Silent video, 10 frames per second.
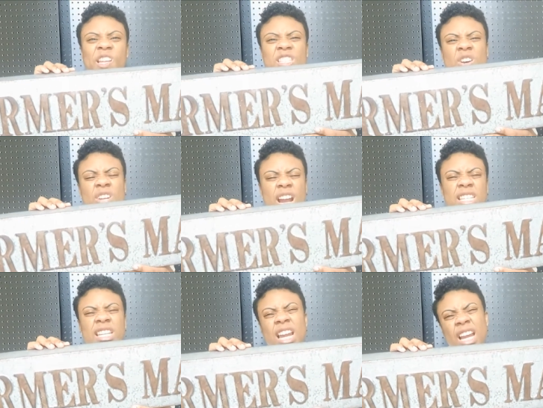So
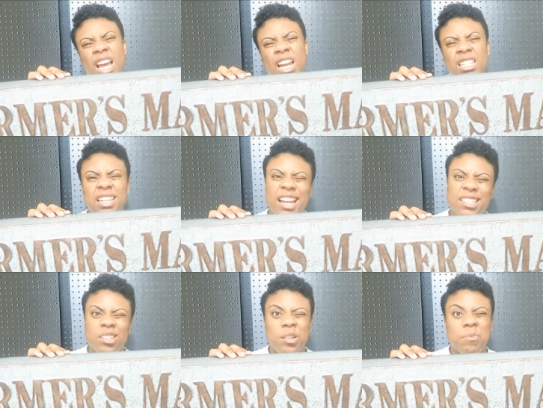19.99 is
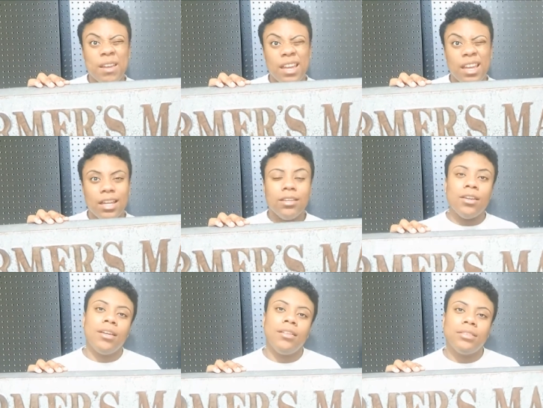not too bad, you
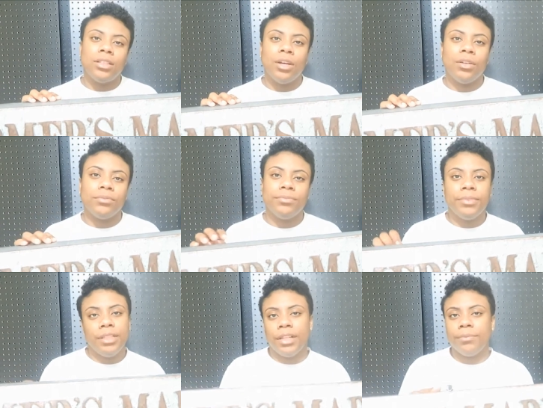know, so,
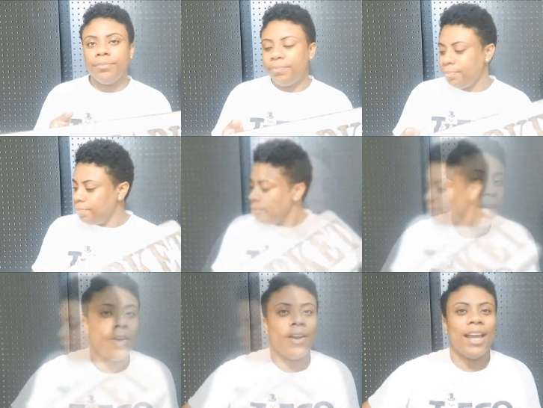you know.
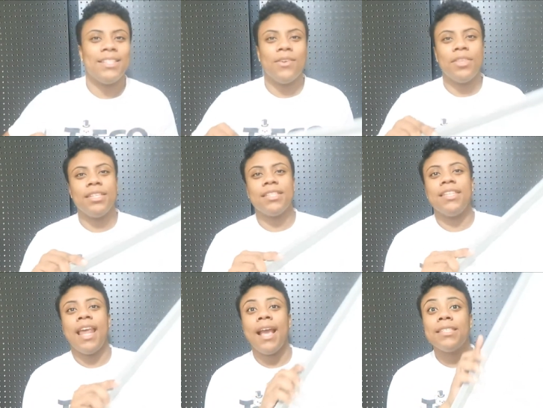Okay, so this
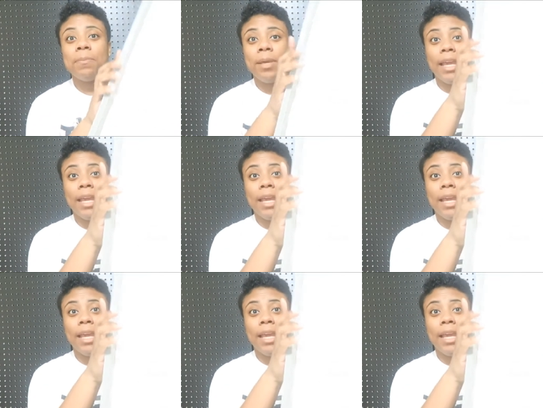next